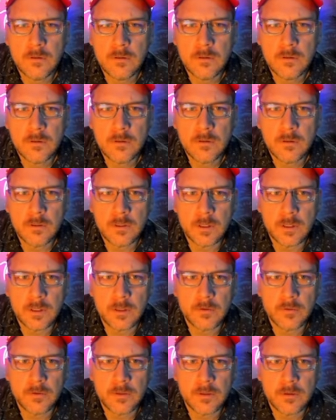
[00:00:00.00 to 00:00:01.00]
Yeah,
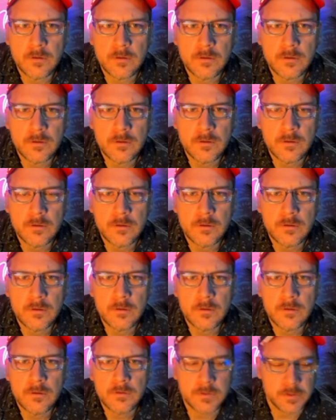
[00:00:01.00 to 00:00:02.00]
here we go.
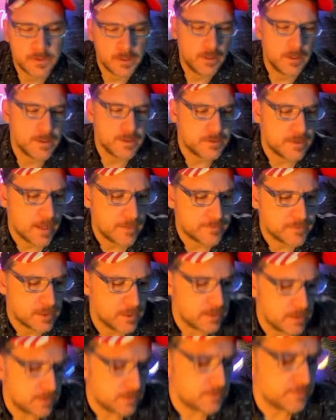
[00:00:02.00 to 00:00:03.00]
So notice you have to get
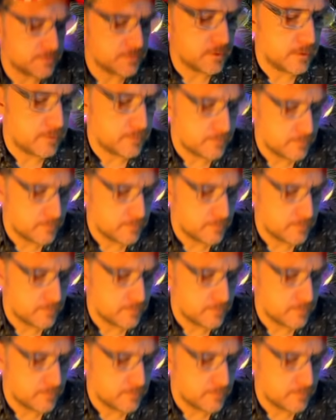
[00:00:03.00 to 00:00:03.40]
this from